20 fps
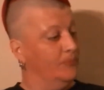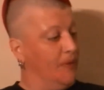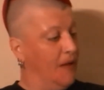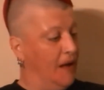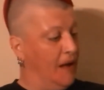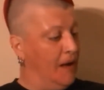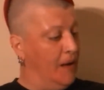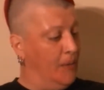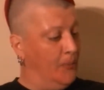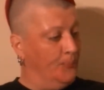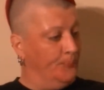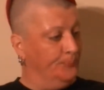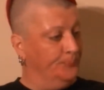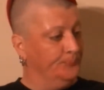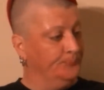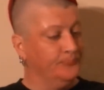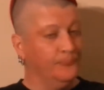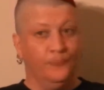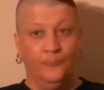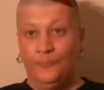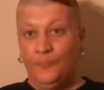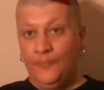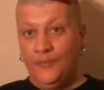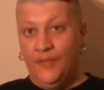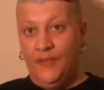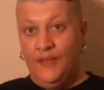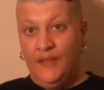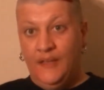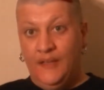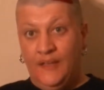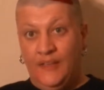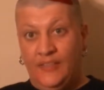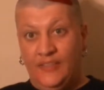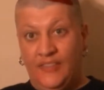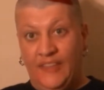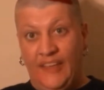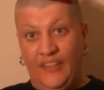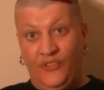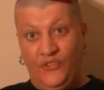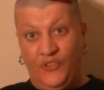the
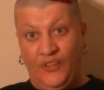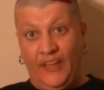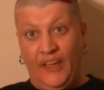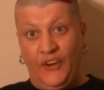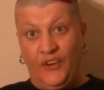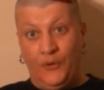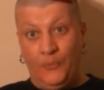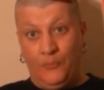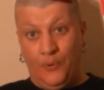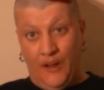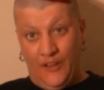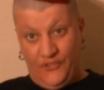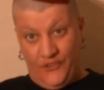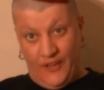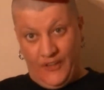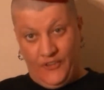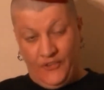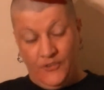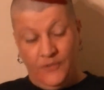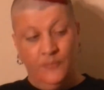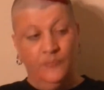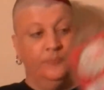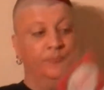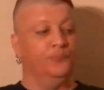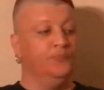installation process.